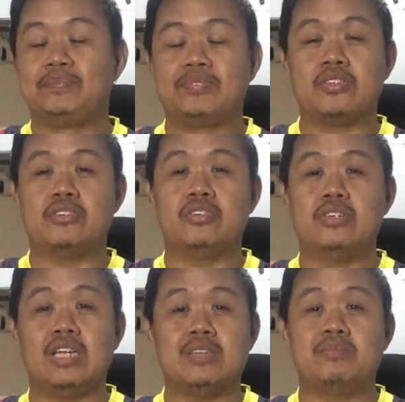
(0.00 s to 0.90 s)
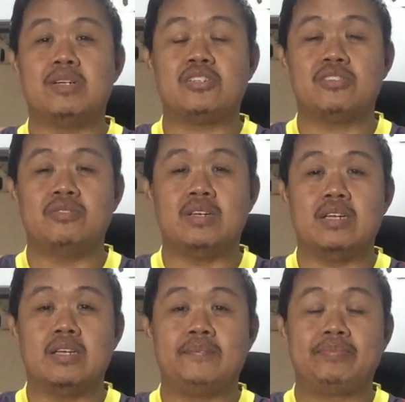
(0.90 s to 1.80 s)
So not much of
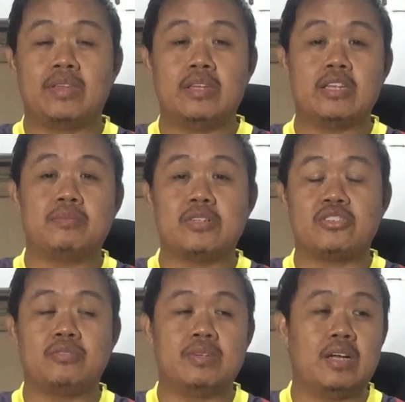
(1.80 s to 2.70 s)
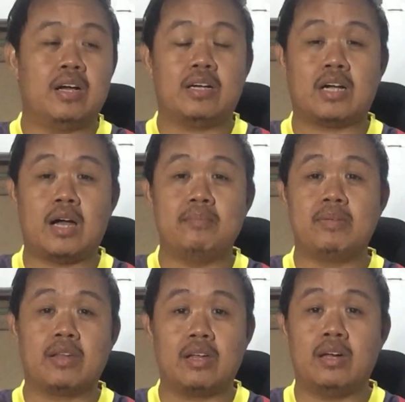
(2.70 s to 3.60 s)
a
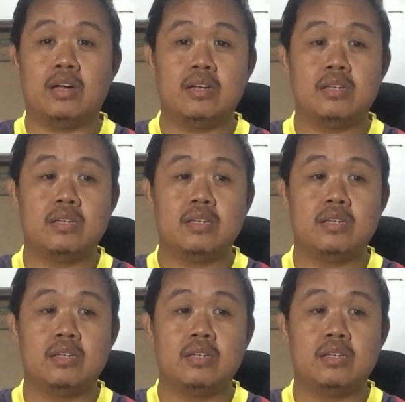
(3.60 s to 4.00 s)
camera.